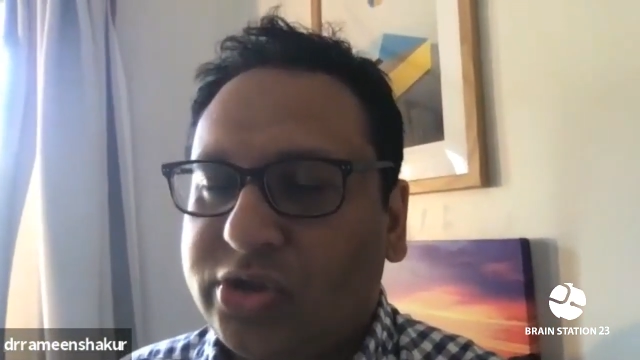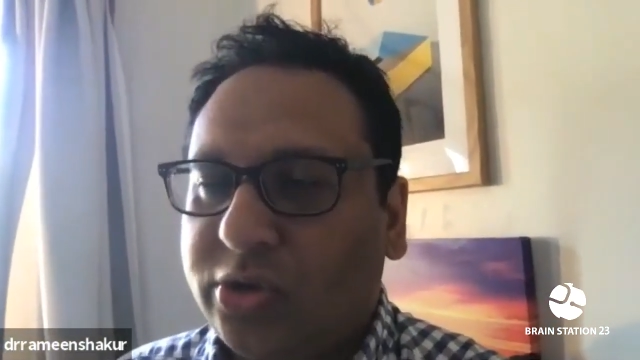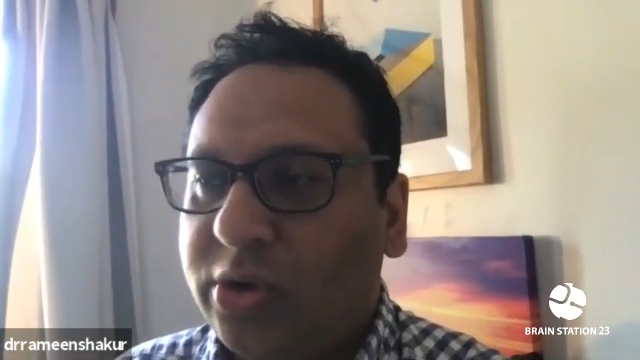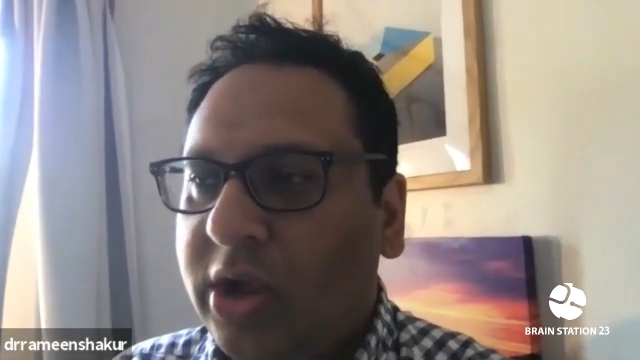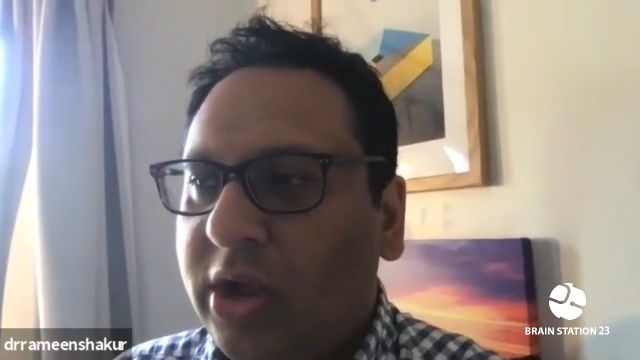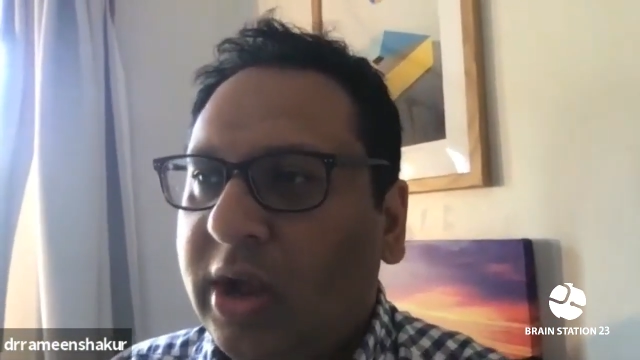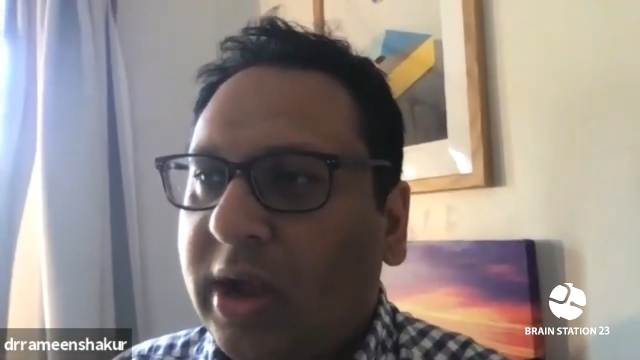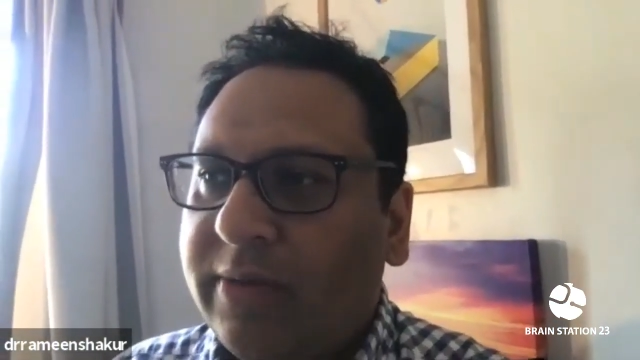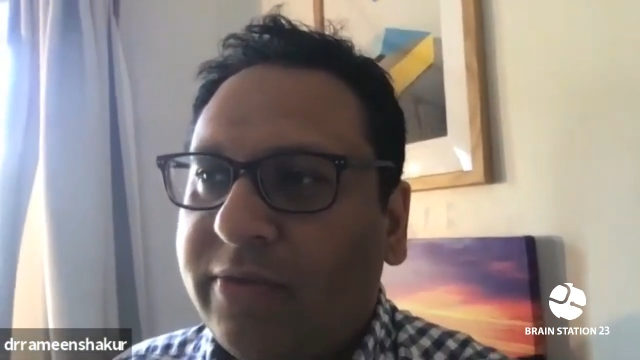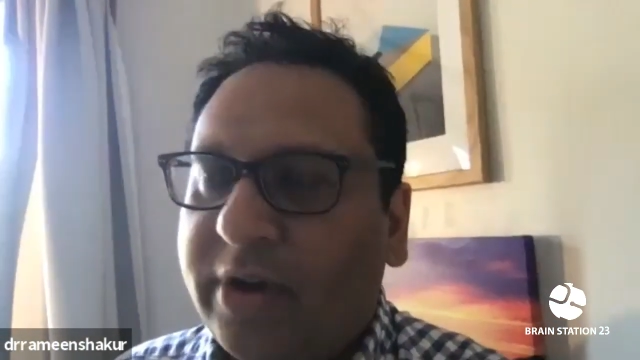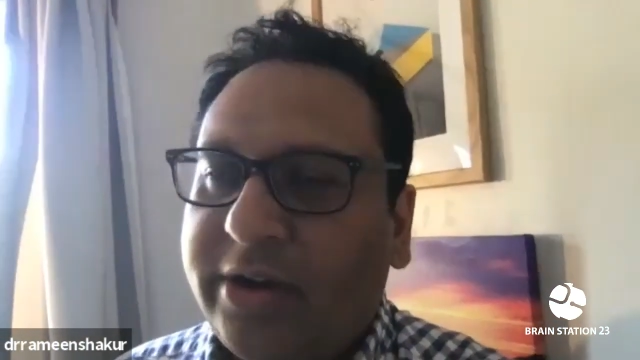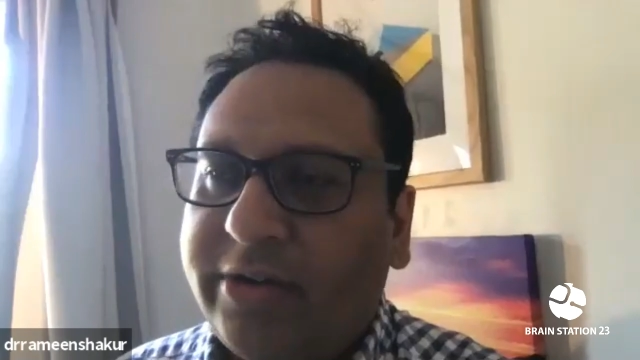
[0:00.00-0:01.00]
So
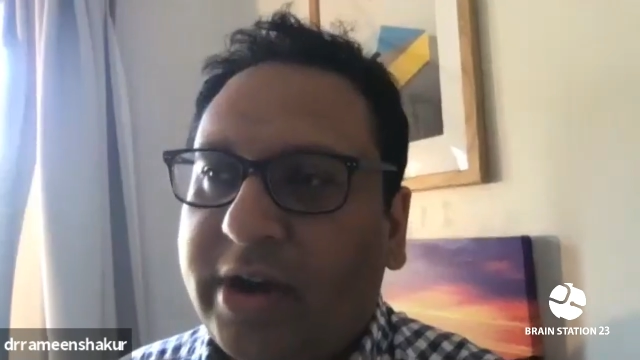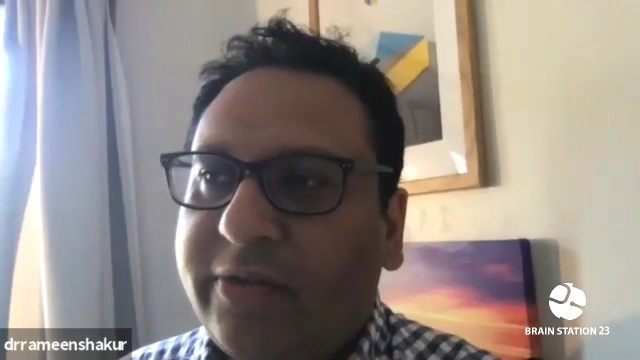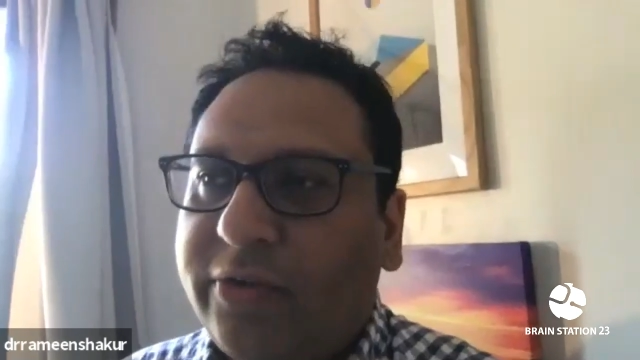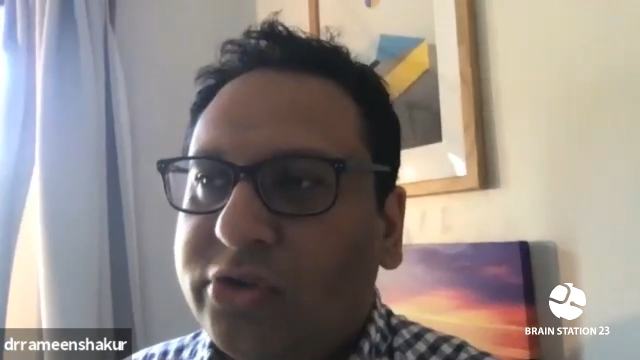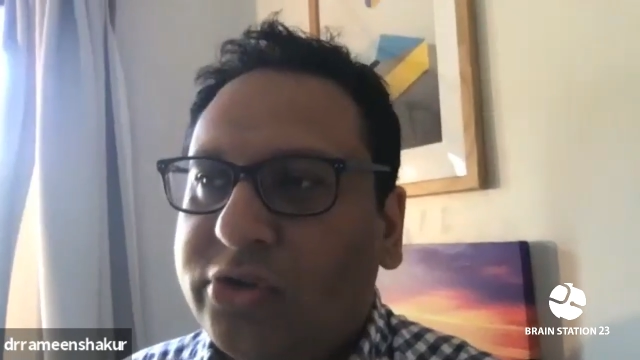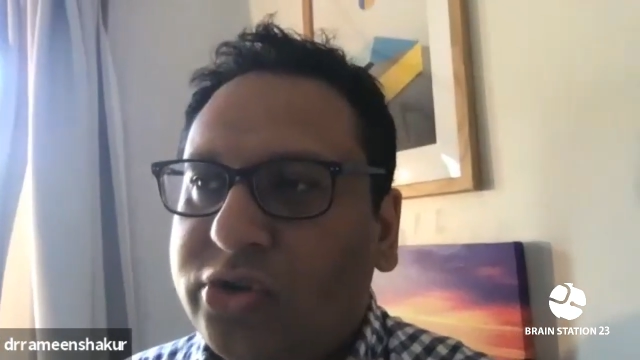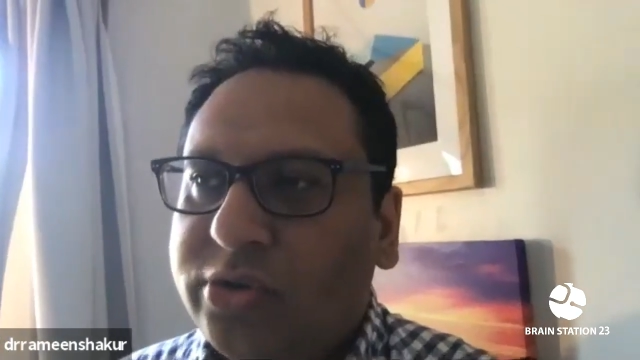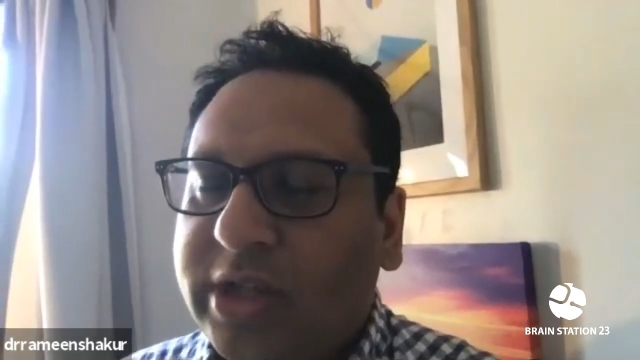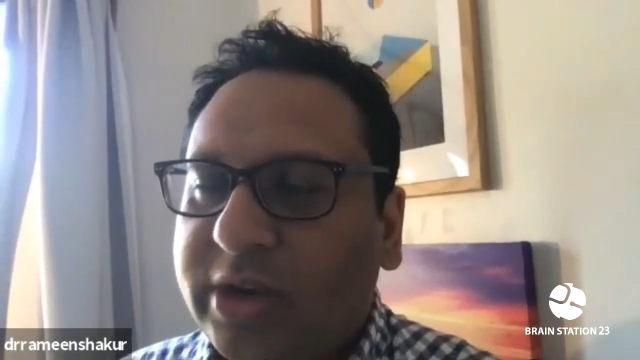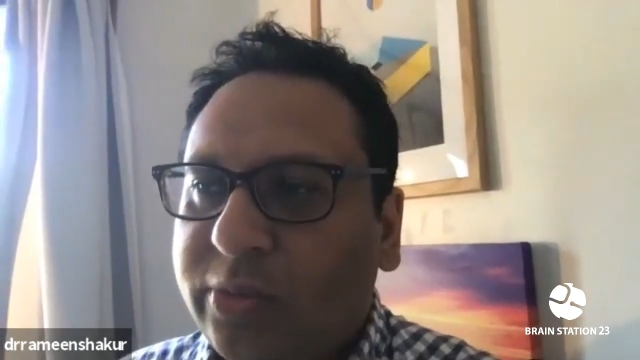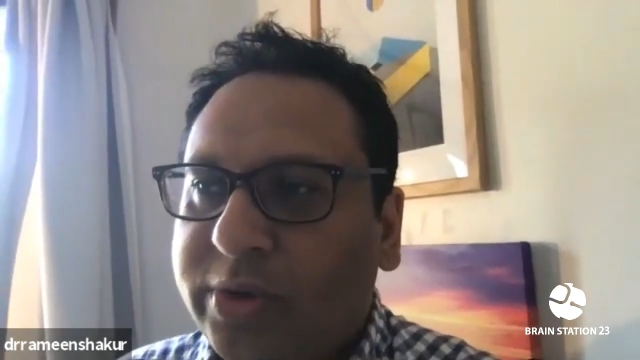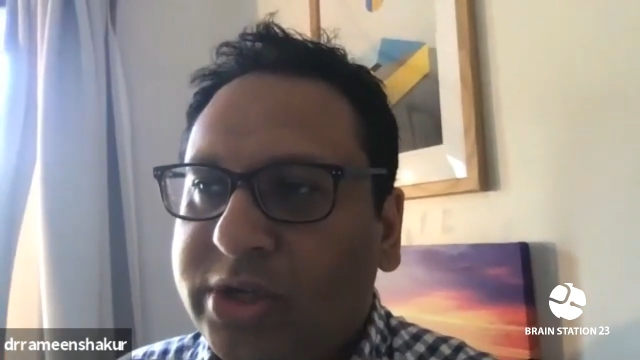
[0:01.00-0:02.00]
I'm very grateful to you
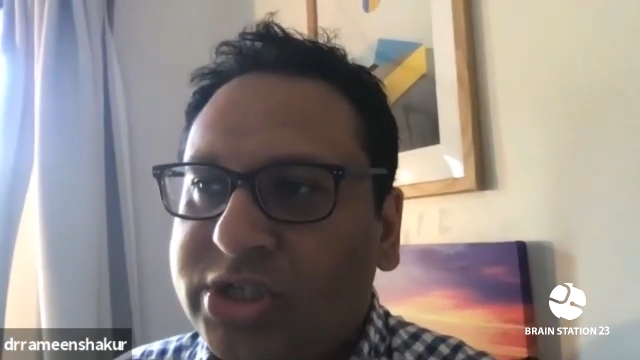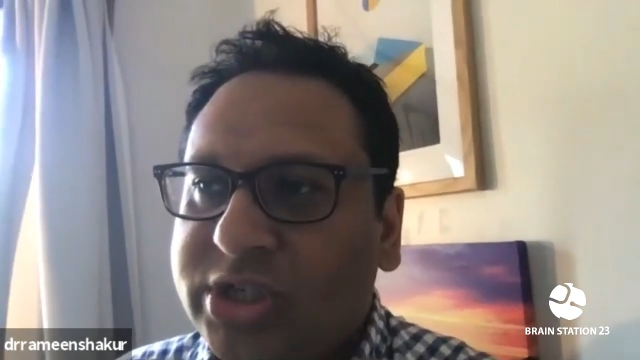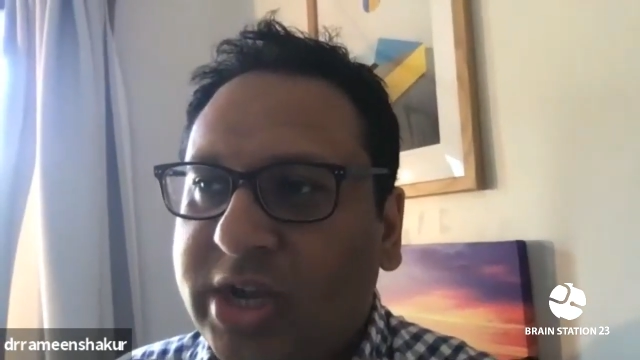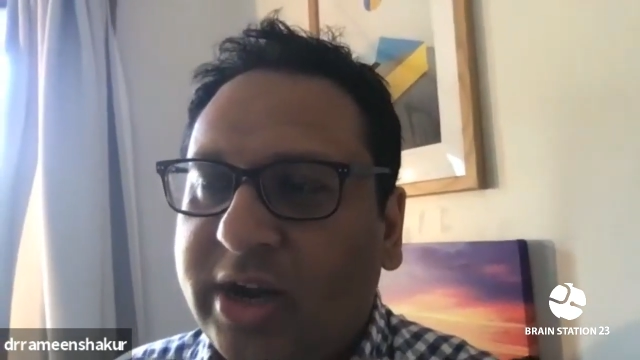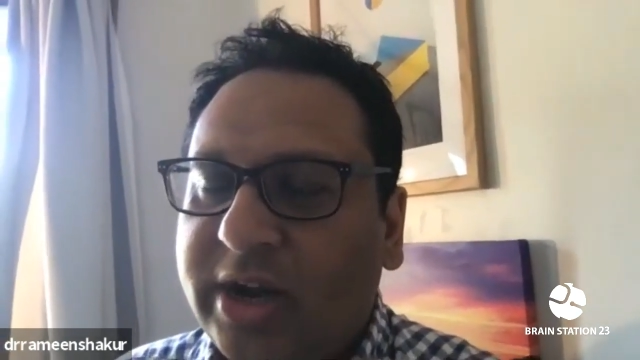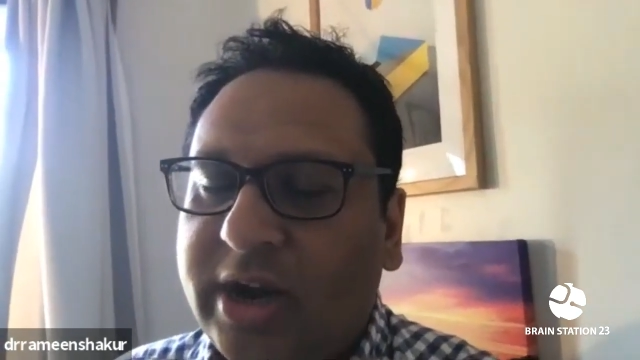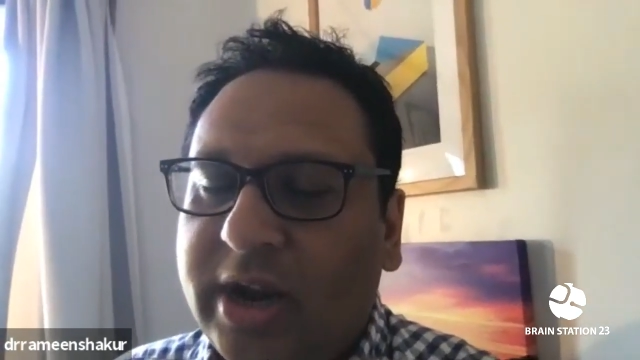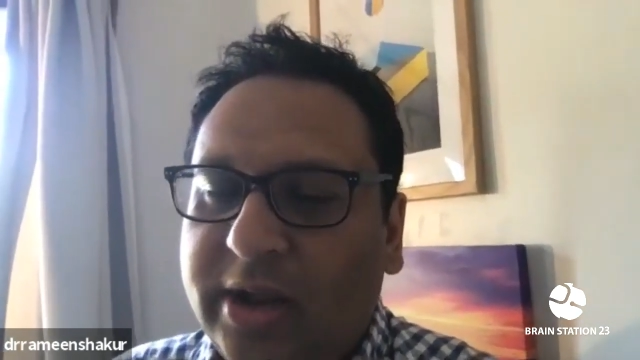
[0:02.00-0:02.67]
that we share,